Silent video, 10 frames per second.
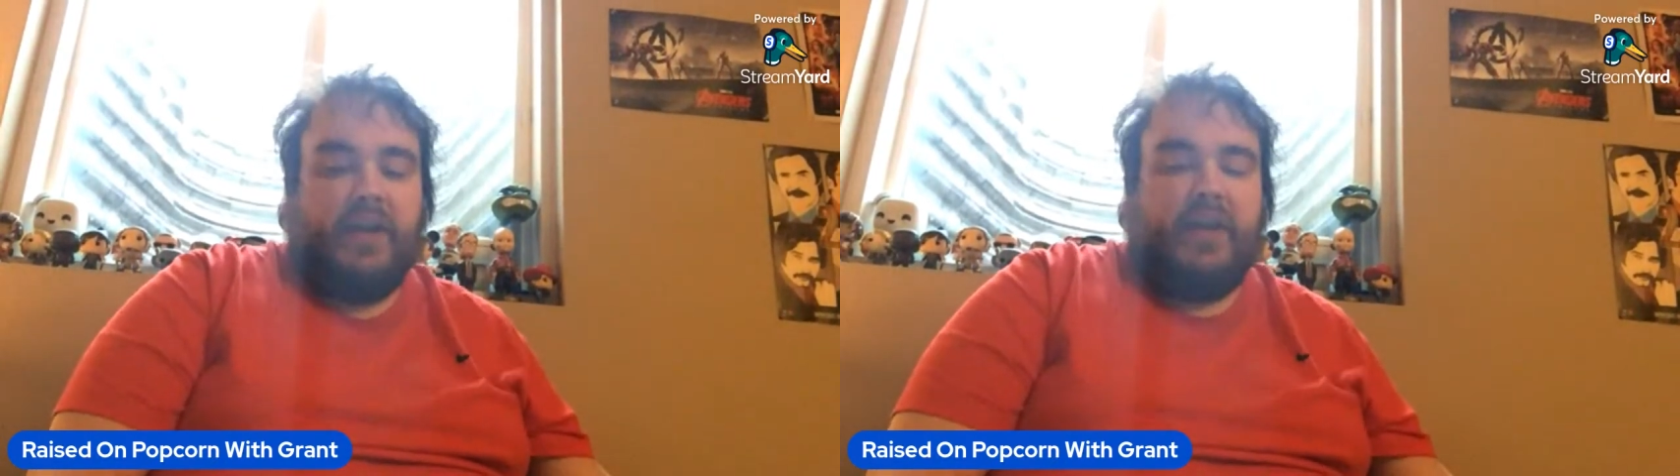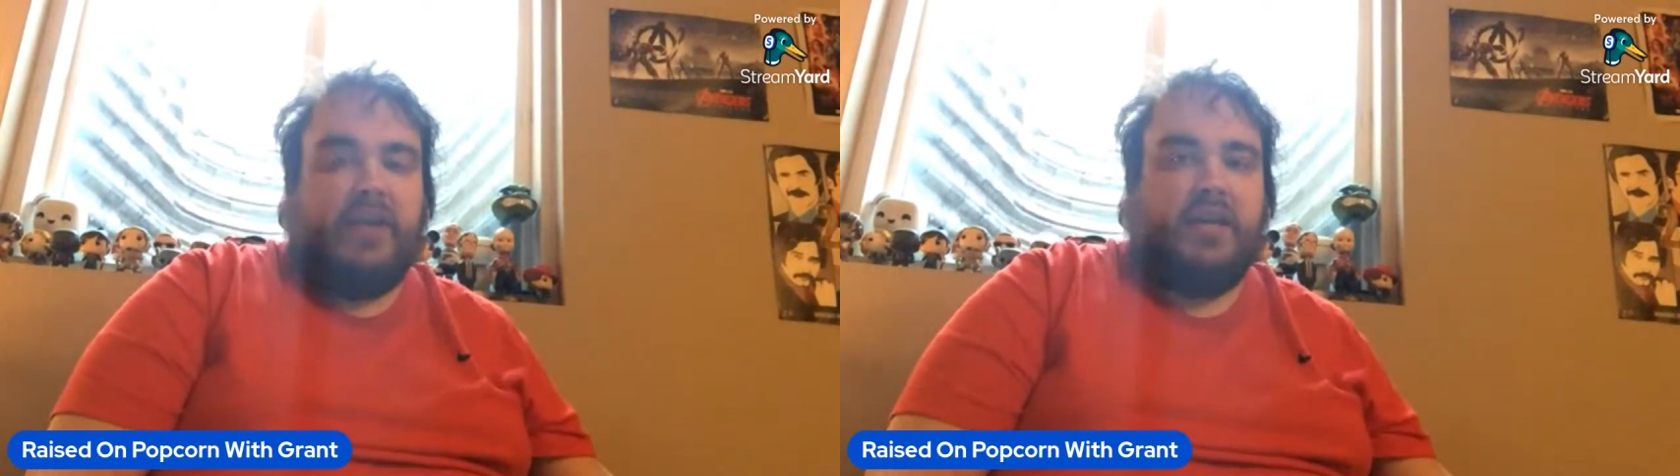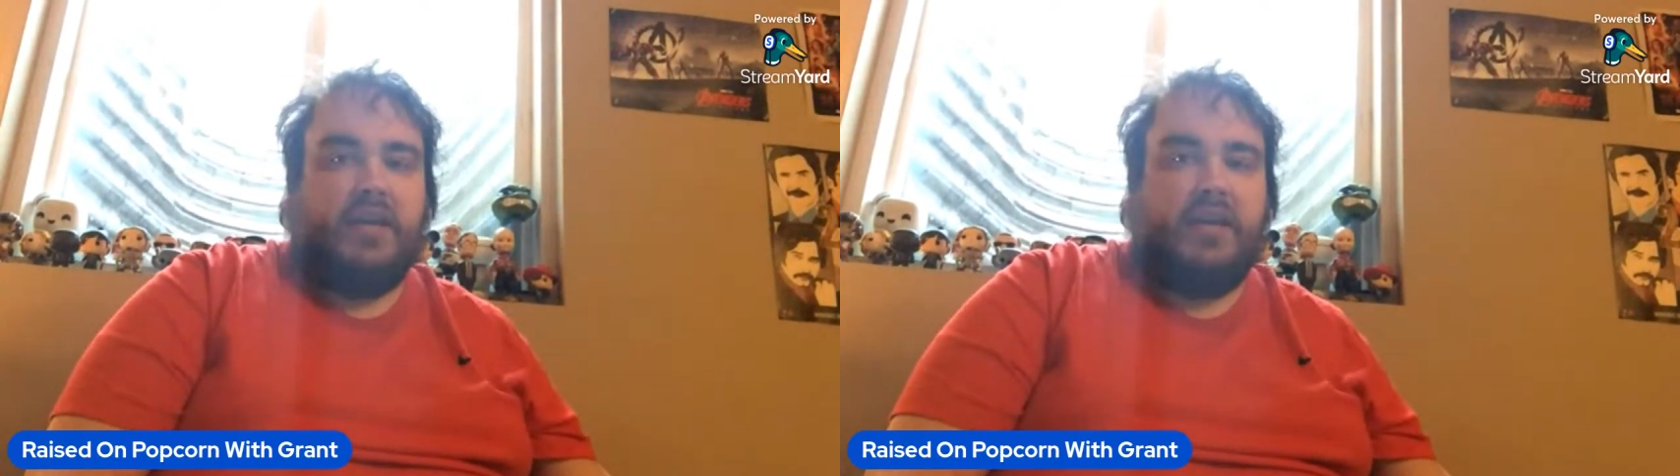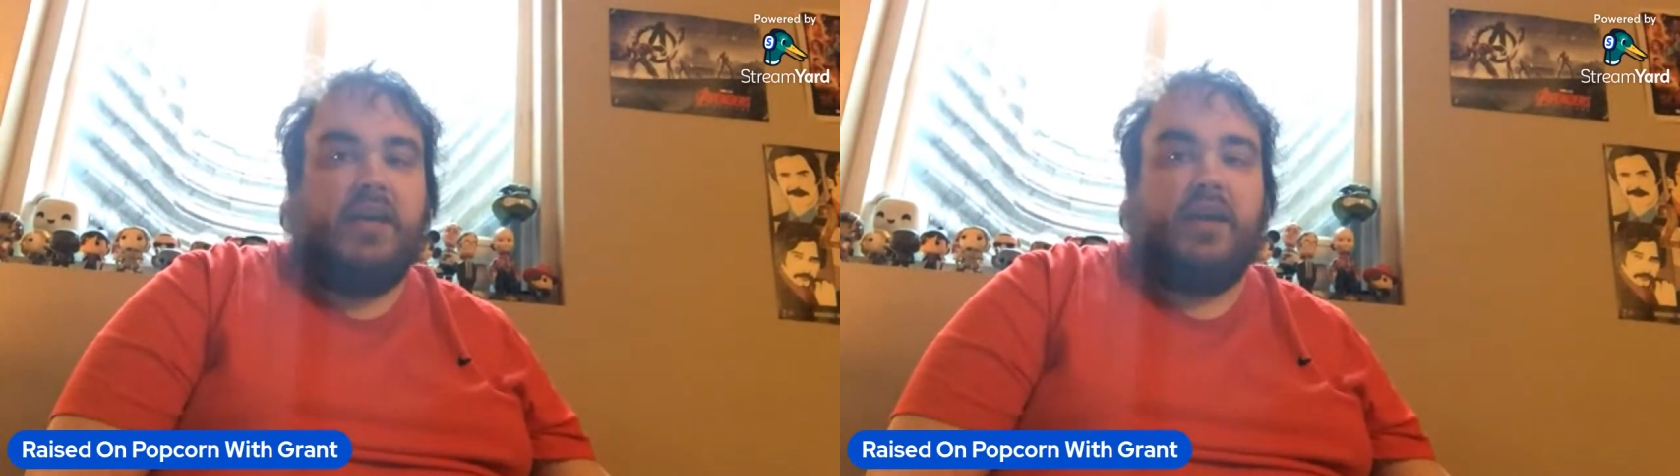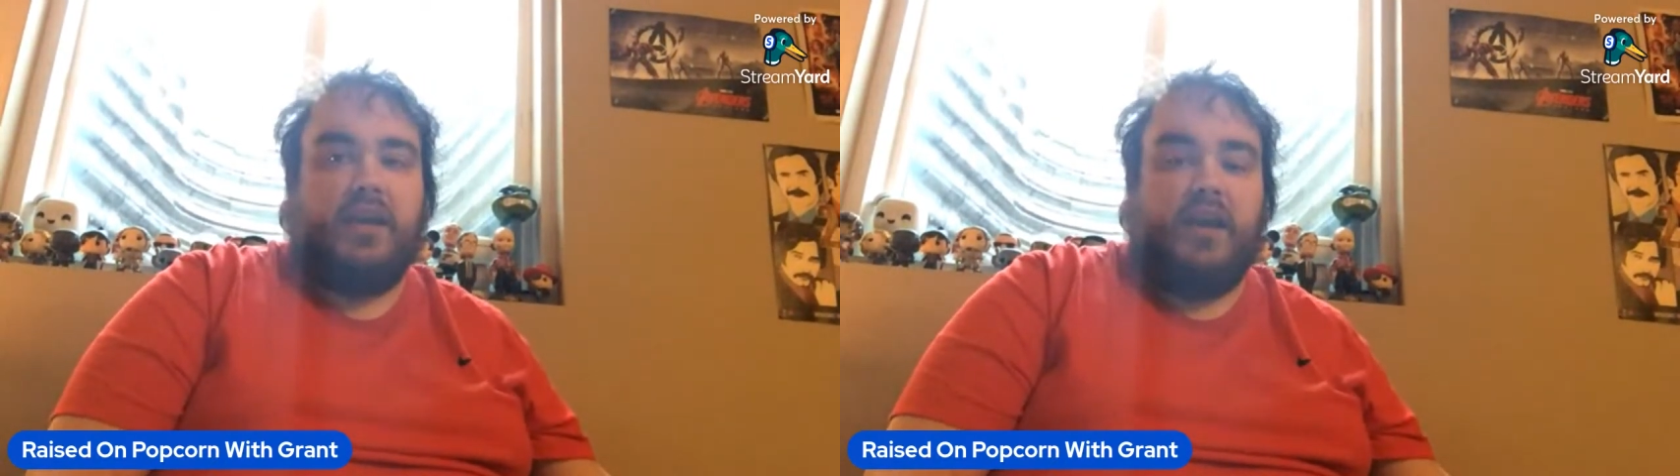
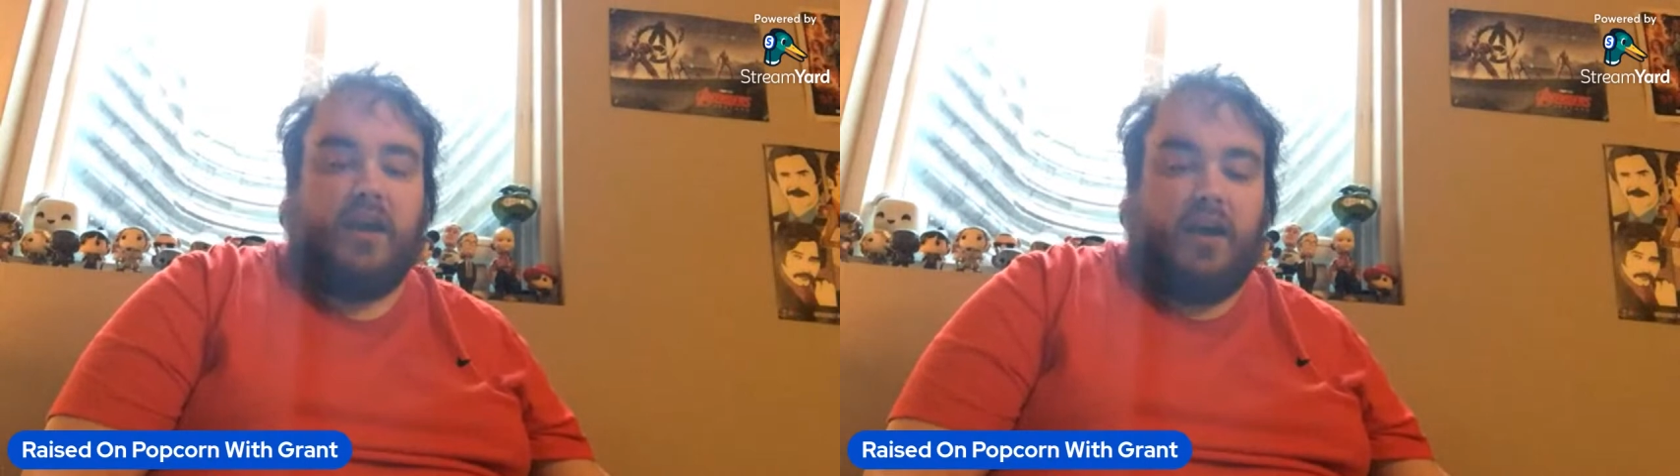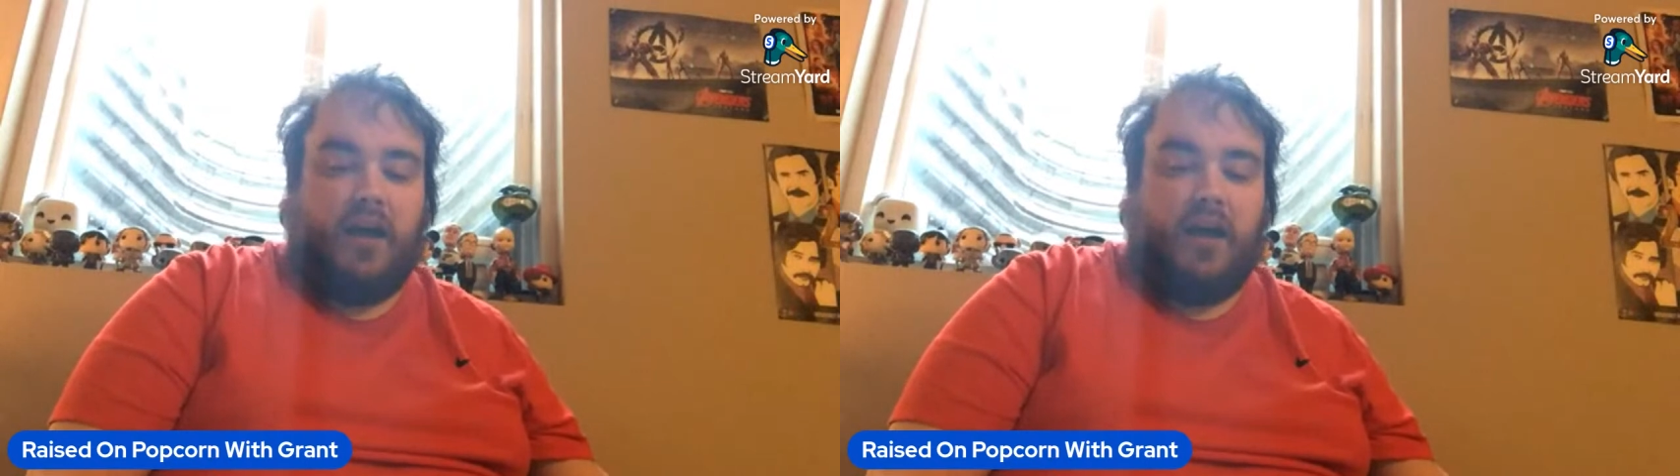he